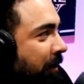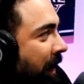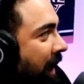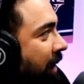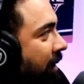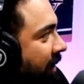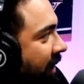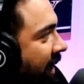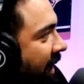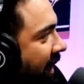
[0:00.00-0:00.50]

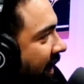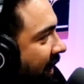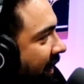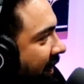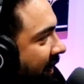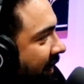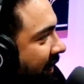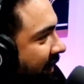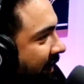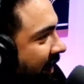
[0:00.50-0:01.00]
Spelled, yeah.
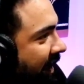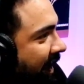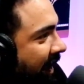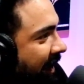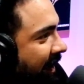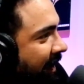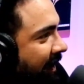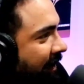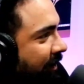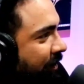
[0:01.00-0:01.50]

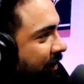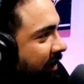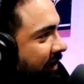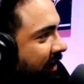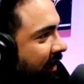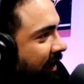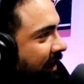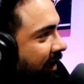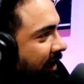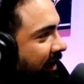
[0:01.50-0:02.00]
Yeah, I
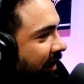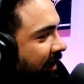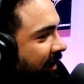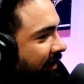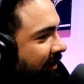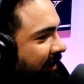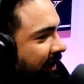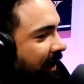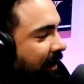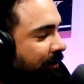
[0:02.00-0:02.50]

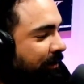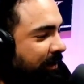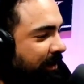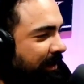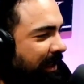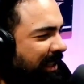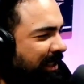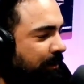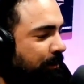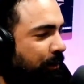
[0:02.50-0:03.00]

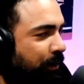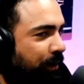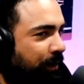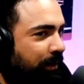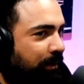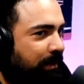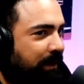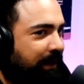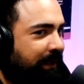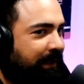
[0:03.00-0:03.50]
was not
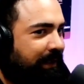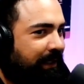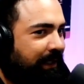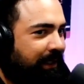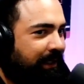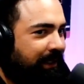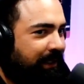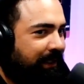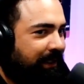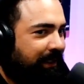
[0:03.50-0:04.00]
spoiled, but
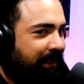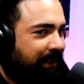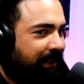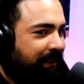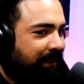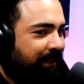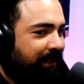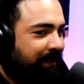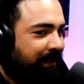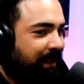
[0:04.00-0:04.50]

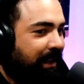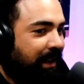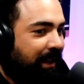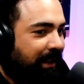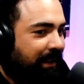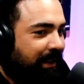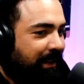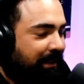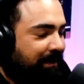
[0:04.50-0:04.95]
yeah.